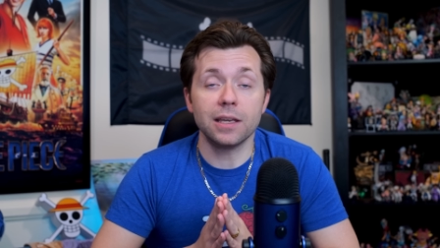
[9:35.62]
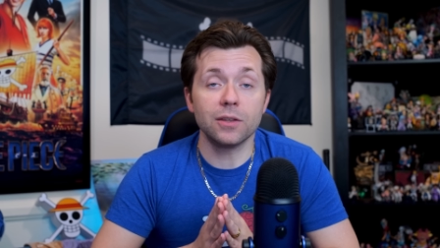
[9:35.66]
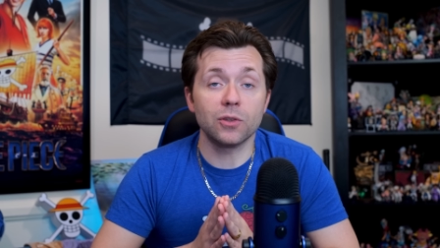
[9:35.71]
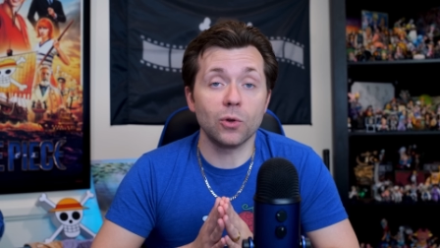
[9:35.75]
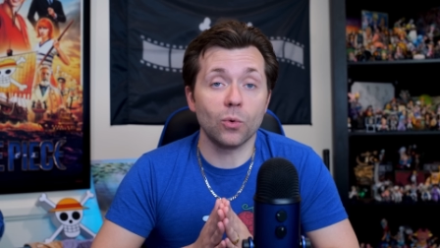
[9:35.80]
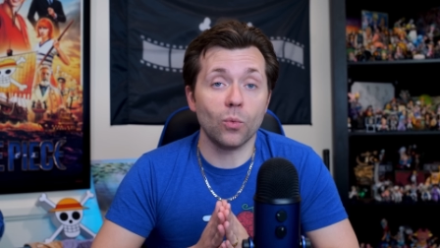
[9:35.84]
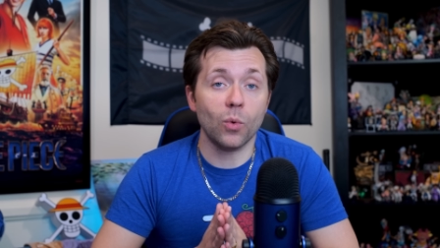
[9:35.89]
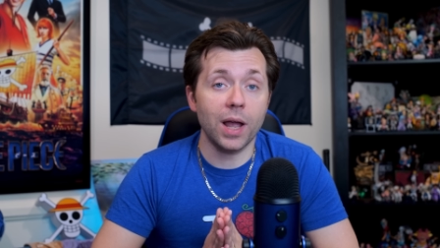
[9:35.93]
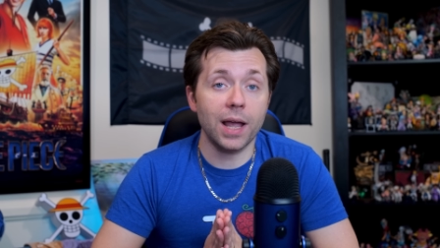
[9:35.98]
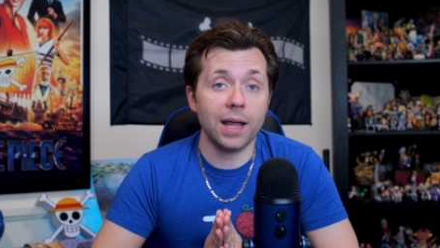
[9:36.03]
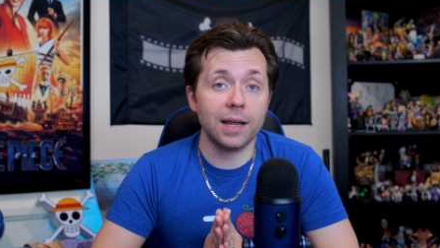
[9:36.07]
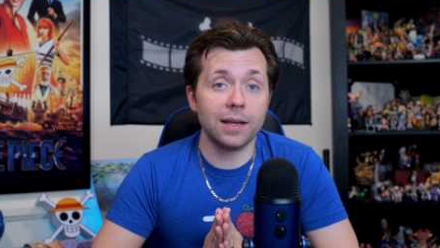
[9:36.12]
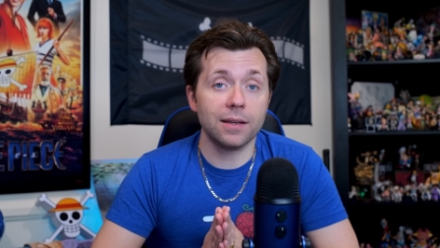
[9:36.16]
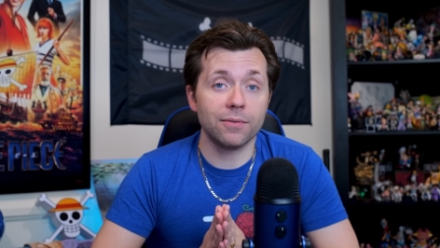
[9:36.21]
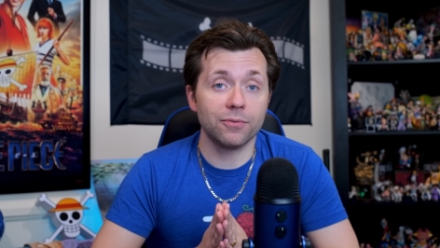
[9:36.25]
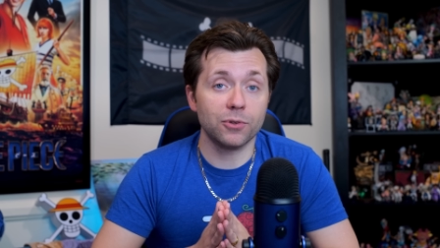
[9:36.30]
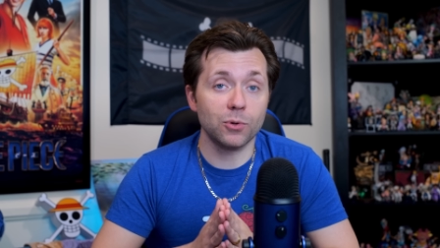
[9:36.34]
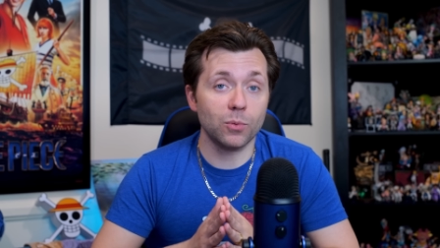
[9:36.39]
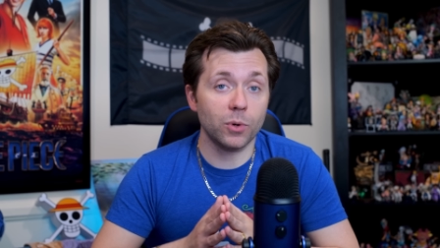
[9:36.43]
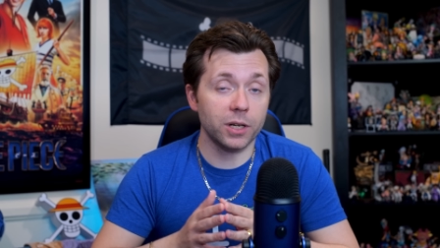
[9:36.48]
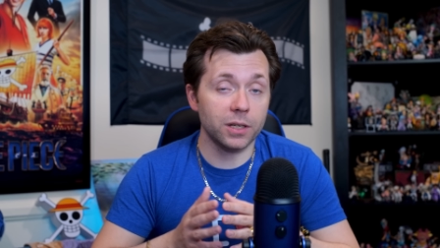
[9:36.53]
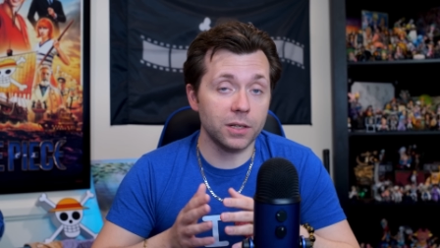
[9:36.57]
Either way,
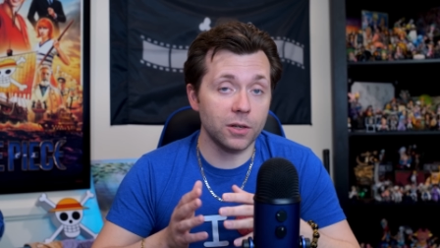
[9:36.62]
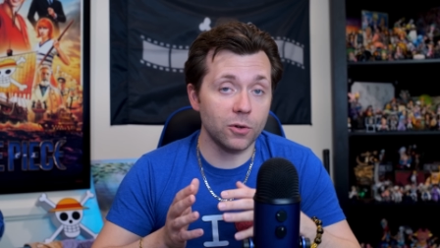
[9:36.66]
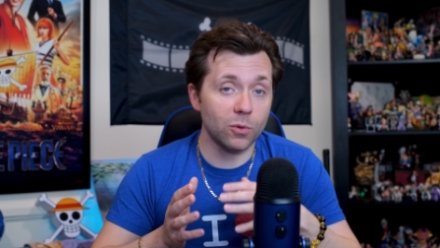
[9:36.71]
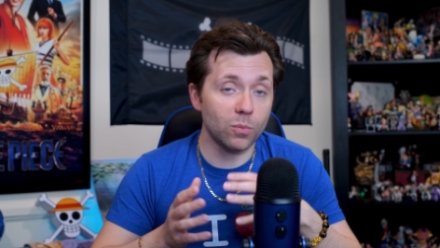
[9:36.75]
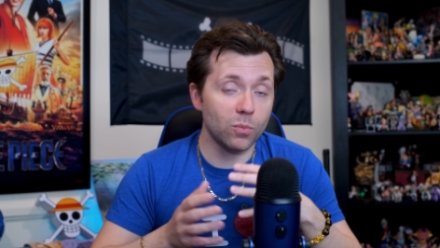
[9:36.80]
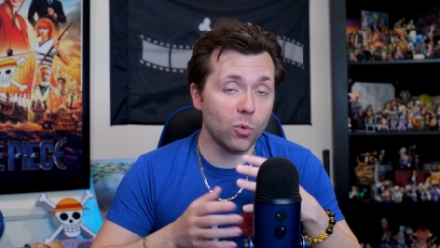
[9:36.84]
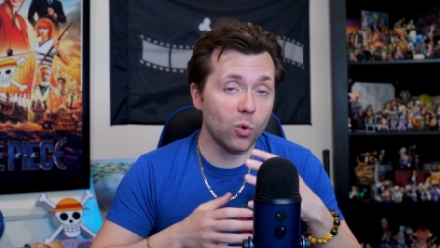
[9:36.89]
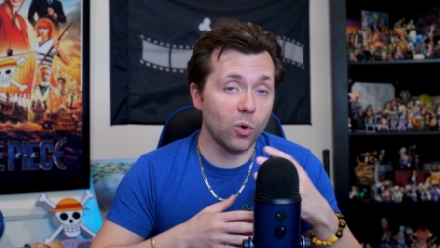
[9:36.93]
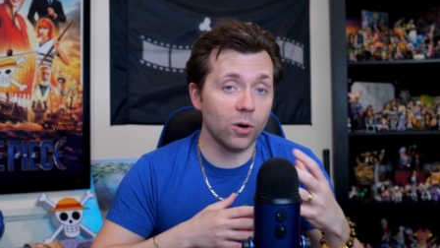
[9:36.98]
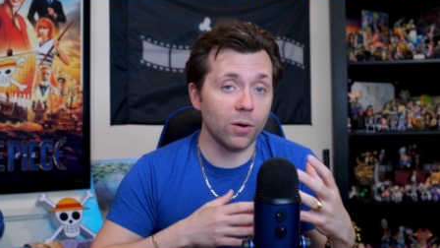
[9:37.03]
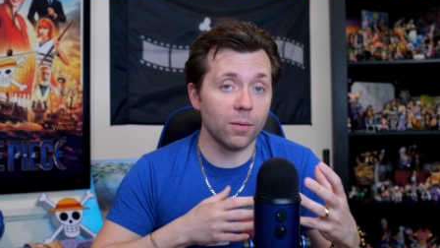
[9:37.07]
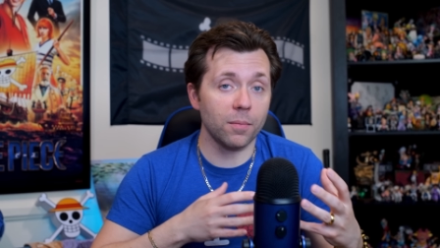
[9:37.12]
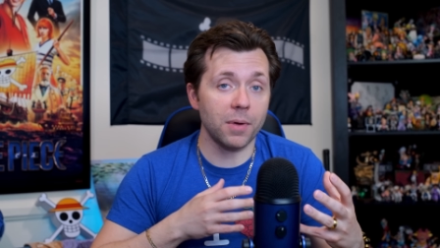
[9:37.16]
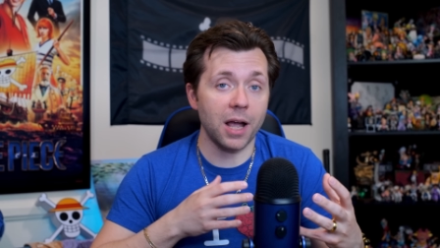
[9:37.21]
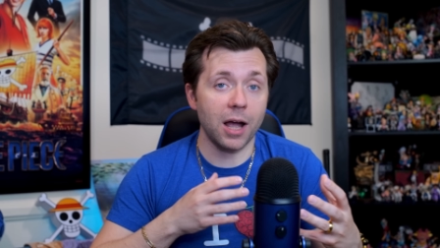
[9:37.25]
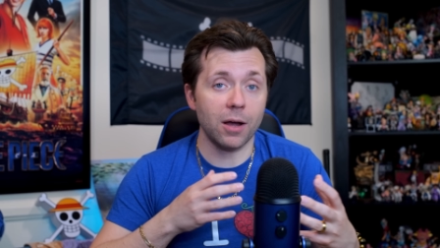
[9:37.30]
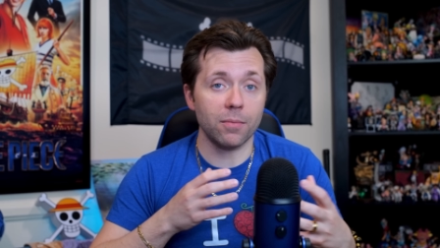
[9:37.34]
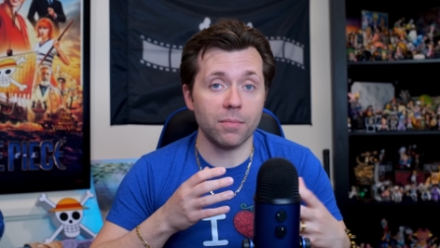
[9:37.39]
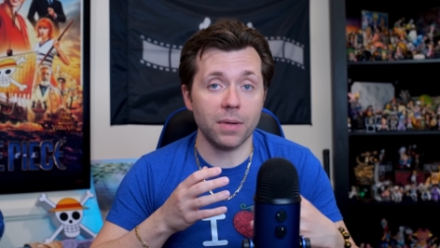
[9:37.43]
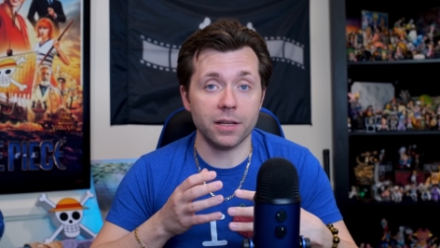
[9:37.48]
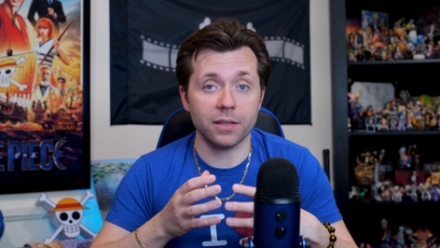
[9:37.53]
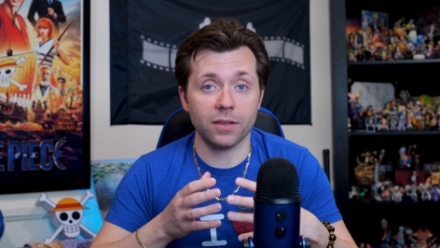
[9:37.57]
if you want to know more
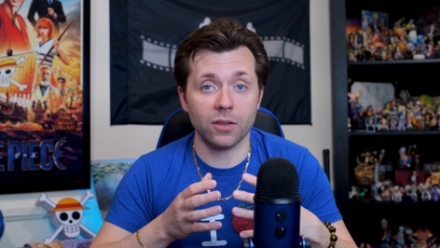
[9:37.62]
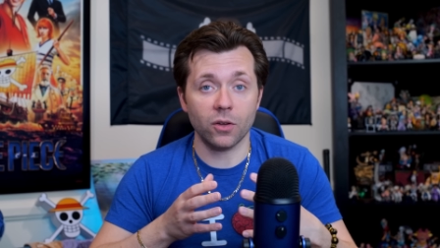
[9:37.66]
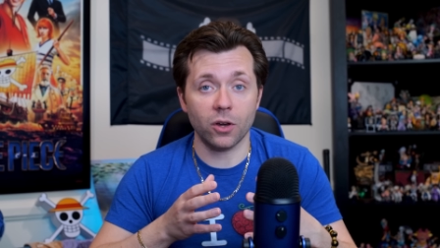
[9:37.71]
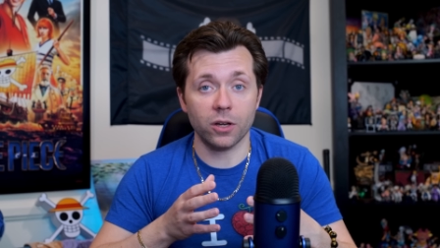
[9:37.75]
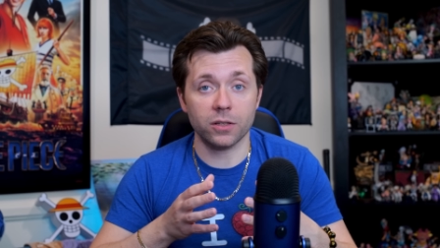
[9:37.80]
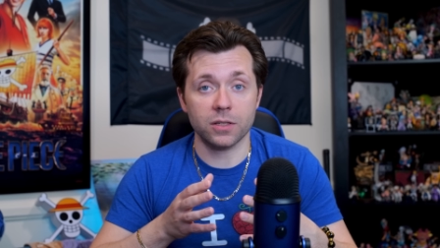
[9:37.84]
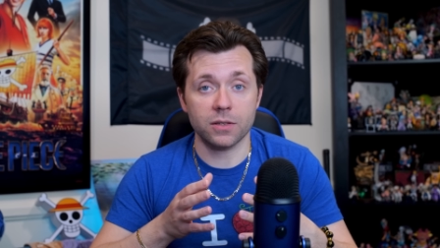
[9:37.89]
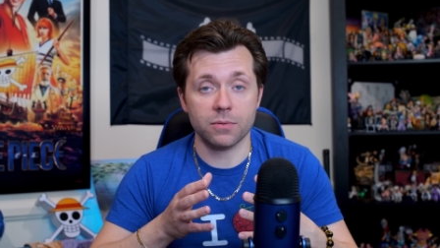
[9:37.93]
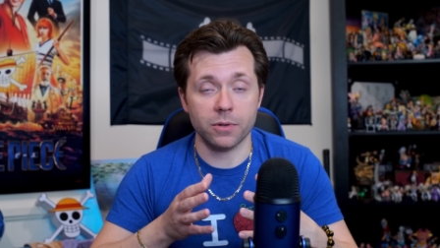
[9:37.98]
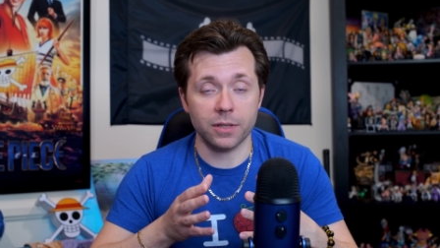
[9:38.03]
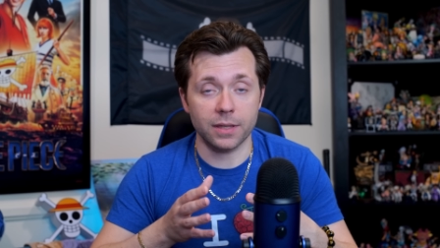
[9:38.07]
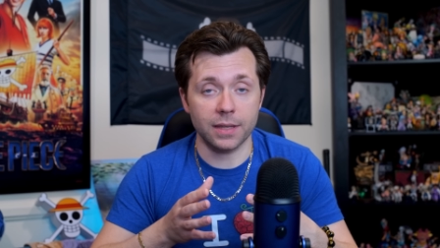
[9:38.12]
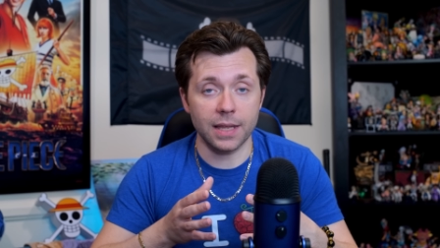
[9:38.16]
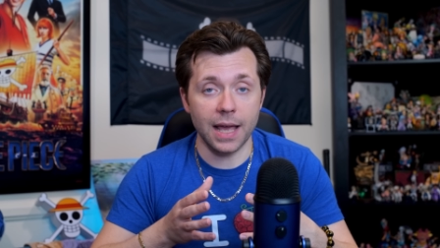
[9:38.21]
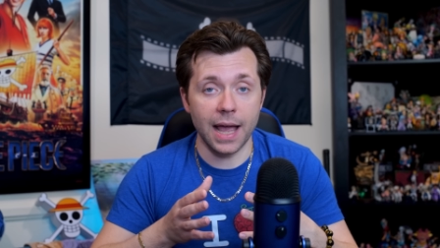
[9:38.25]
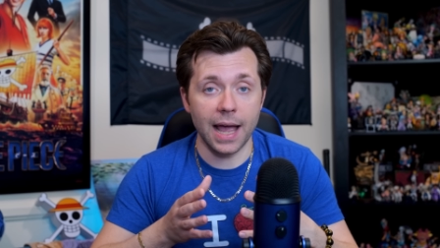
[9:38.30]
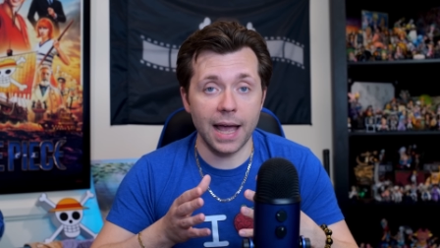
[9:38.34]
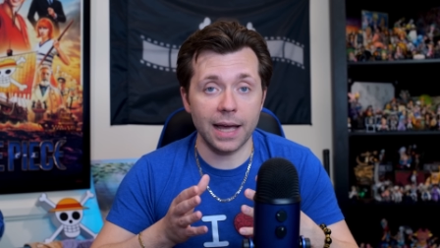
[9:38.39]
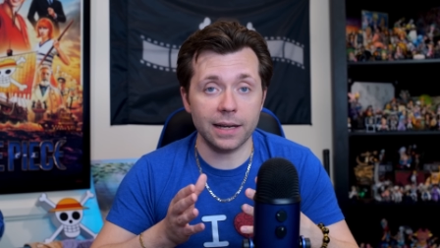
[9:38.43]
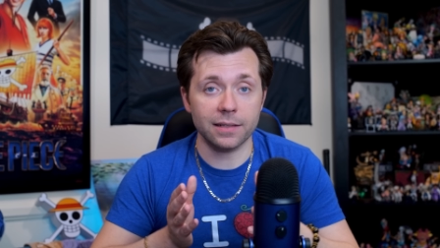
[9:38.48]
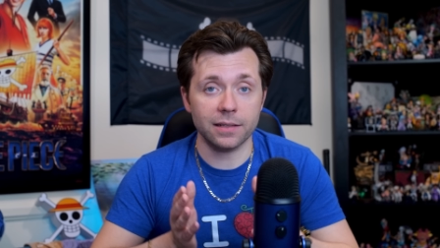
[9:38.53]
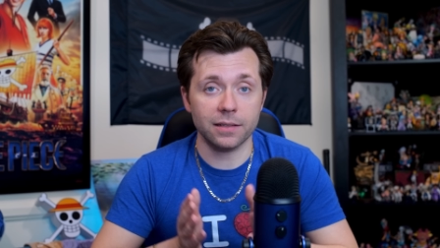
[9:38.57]
about my thoughts with
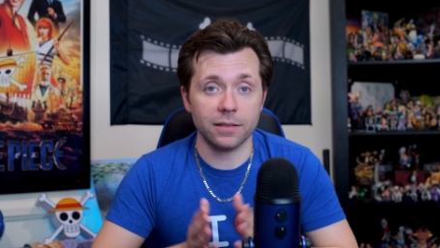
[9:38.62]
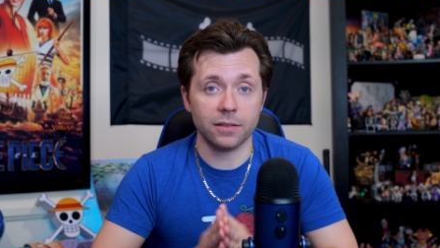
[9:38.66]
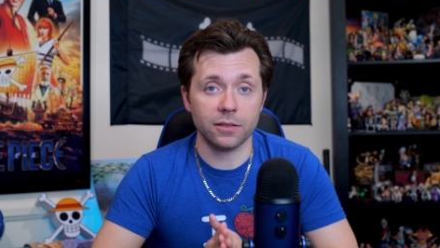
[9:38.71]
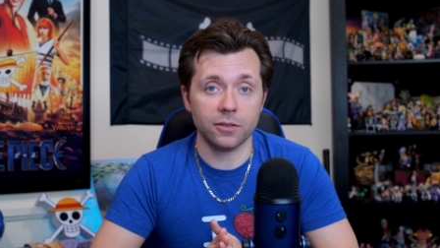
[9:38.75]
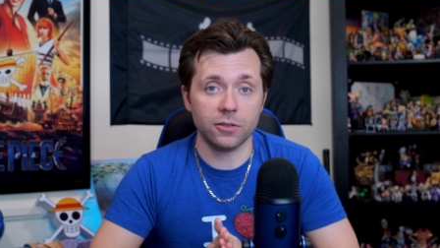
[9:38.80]
that,